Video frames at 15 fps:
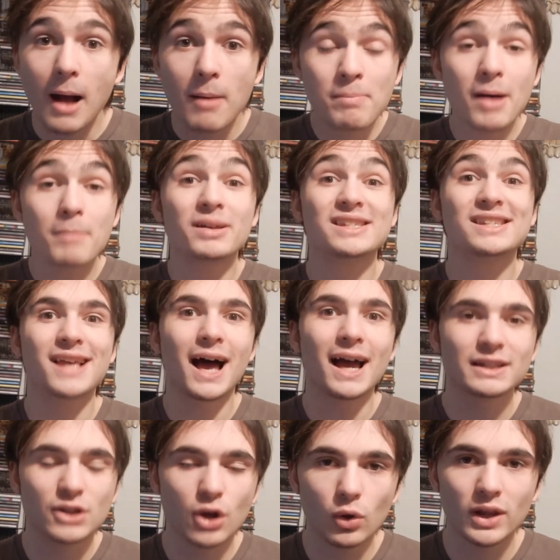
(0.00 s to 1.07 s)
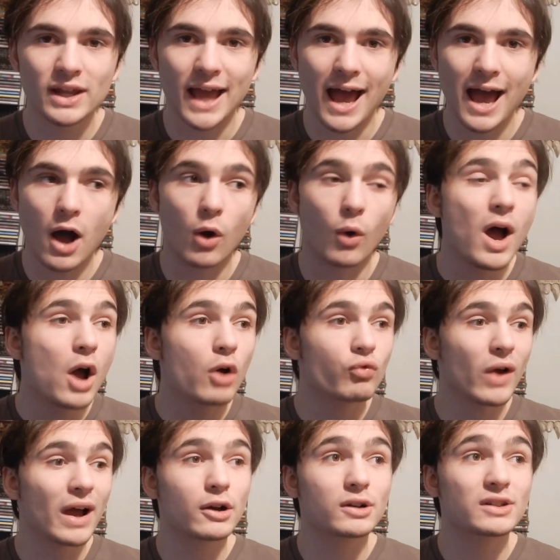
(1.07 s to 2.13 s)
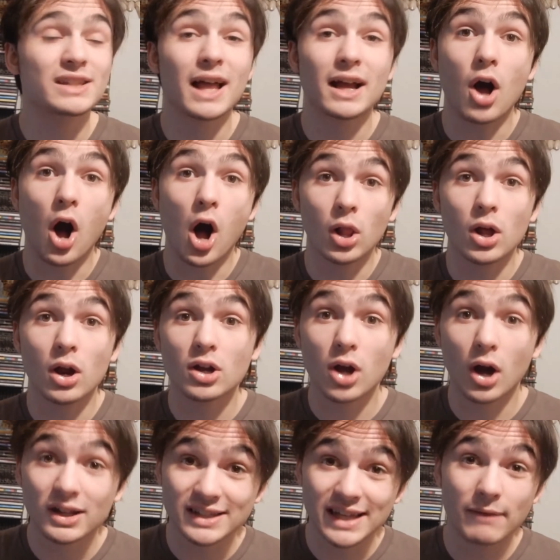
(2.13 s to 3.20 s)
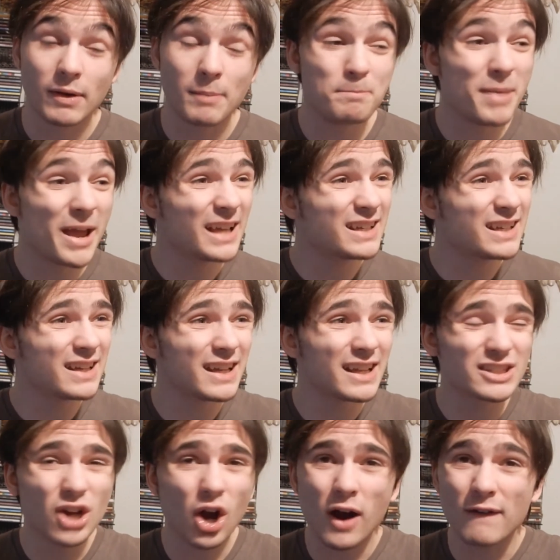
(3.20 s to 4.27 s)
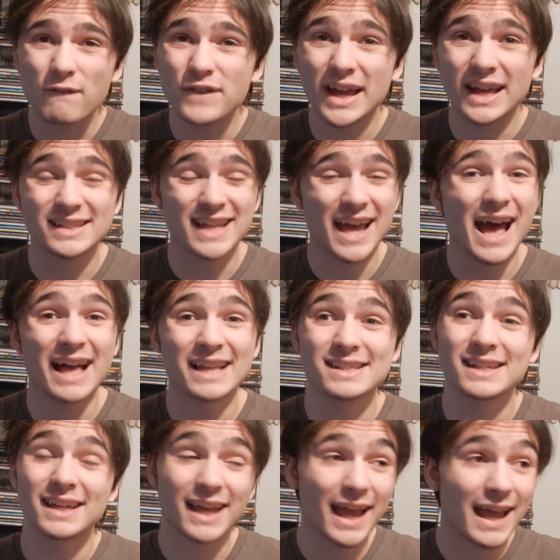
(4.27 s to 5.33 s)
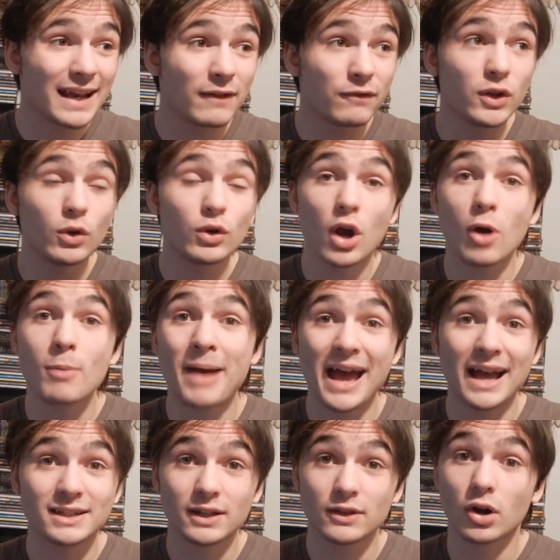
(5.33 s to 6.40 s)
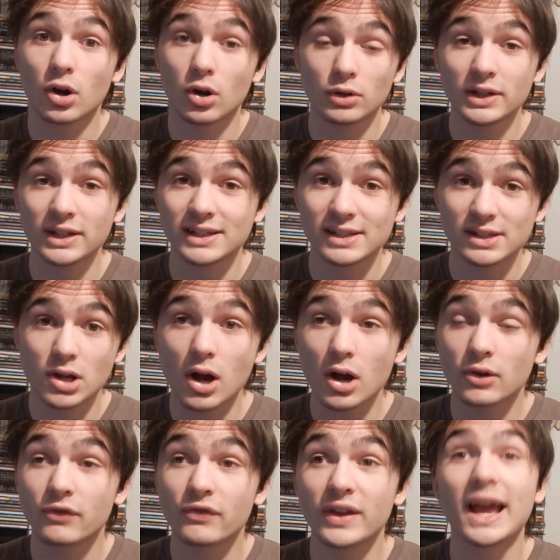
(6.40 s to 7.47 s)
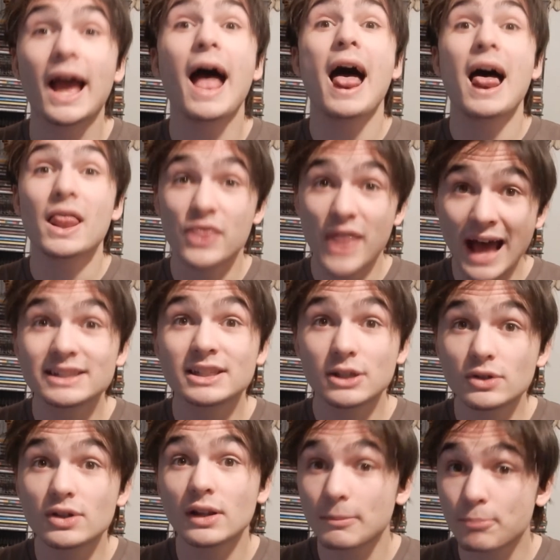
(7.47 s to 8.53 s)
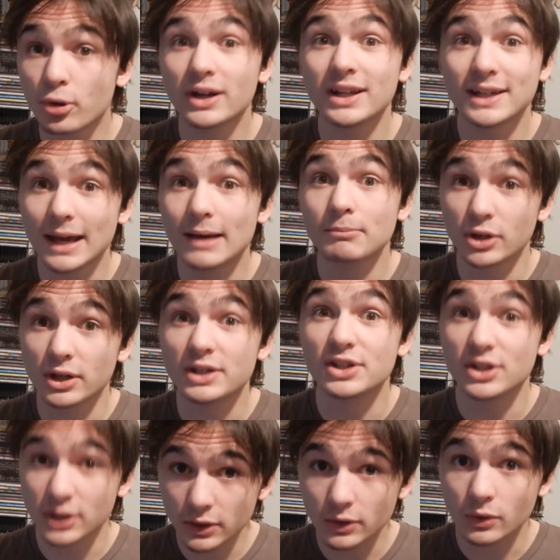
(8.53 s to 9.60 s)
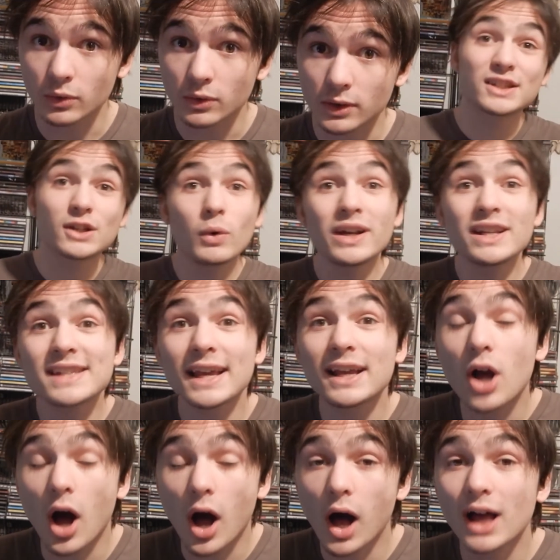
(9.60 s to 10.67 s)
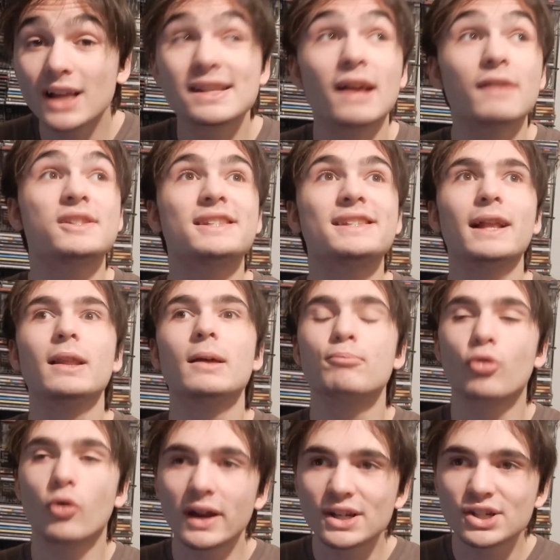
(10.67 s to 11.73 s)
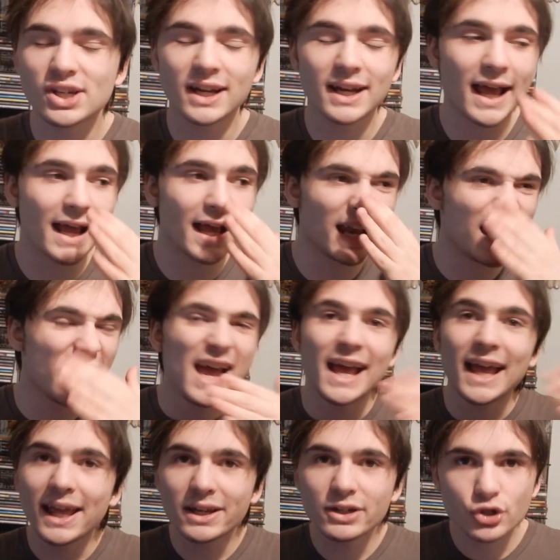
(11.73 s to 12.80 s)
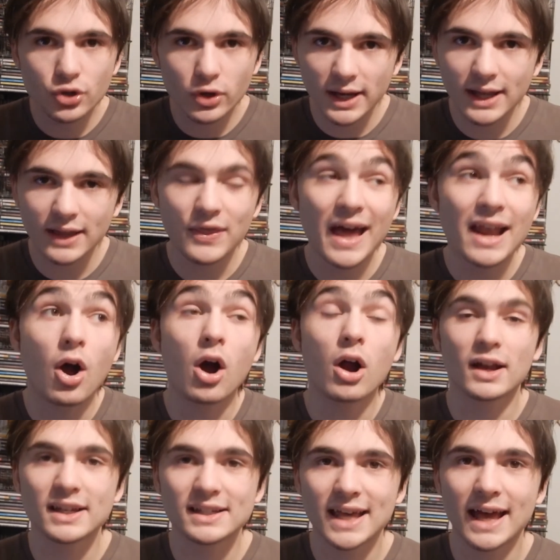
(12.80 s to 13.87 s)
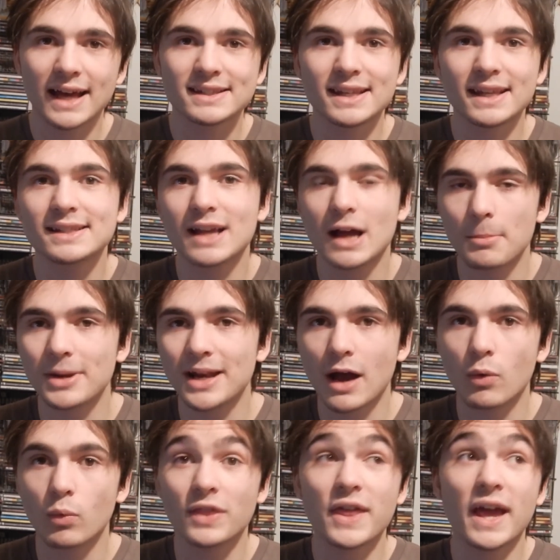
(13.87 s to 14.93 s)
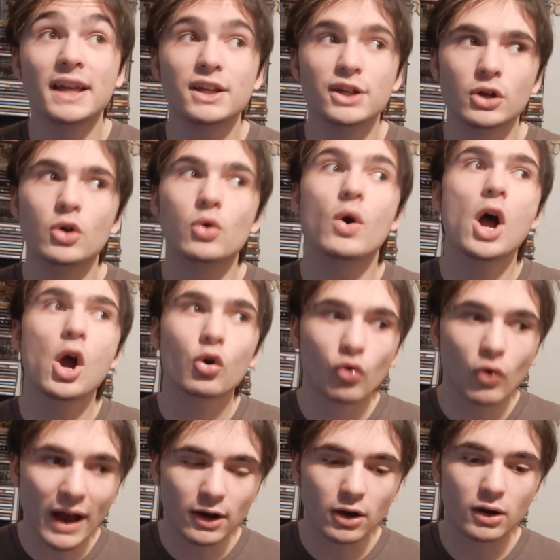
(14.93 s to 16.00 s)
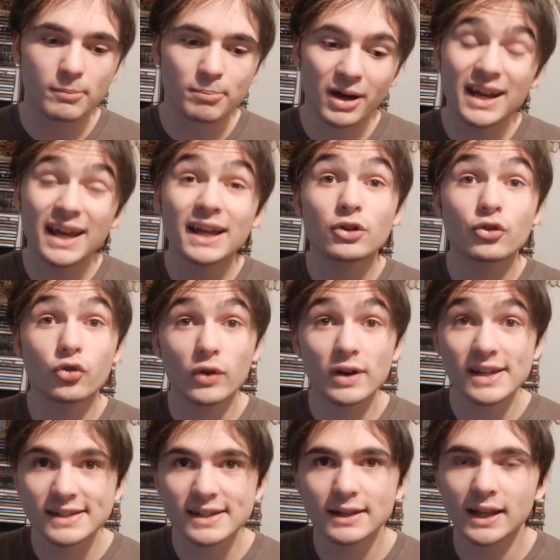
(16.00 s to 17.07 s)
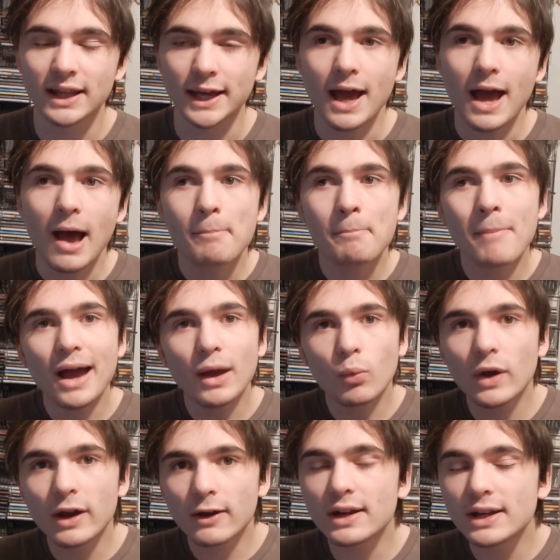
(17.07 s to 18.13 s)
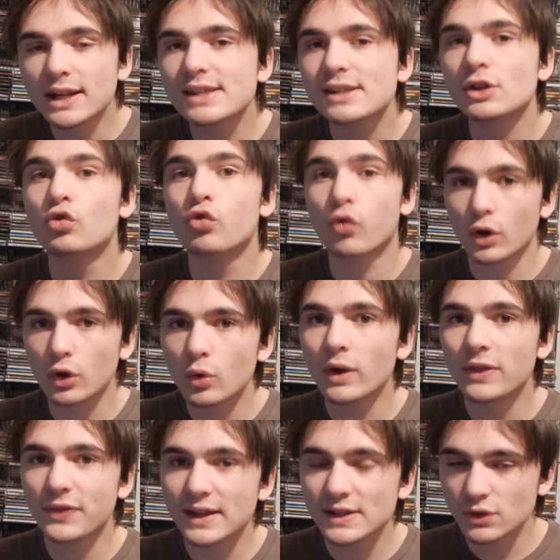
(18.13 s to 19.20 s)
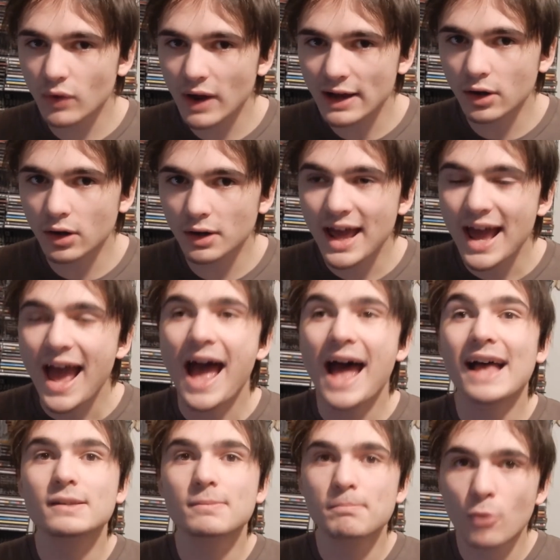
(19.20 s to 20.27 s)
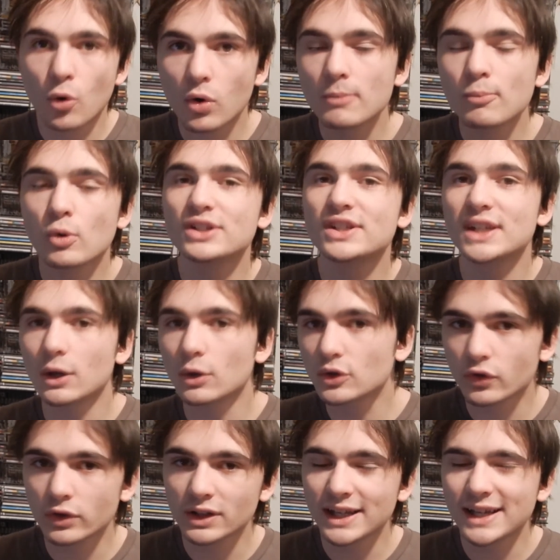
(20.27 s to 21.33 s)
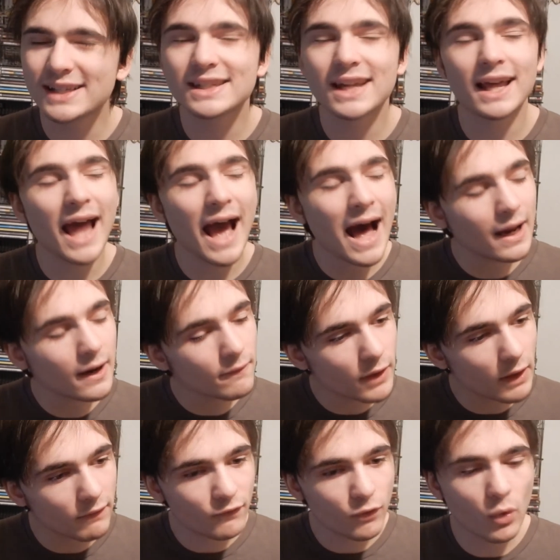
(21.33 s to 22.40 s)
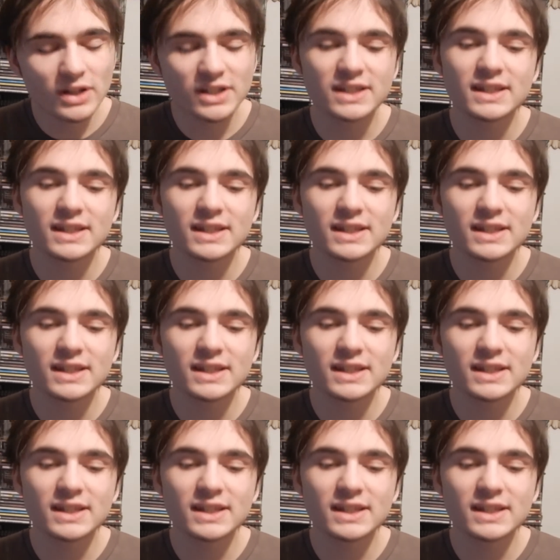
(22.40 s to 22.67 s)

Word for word: But besides Holy Hell, records like All Our Gods Have Abandoned Us are fantastic, and if you go back to their early discography, that's usually pretty damn good too. So it is a cause of celebration and intrigue that Architects is coming out with a new record, but increasingly my weariness grew with this record as more and more singles released, and out of the 4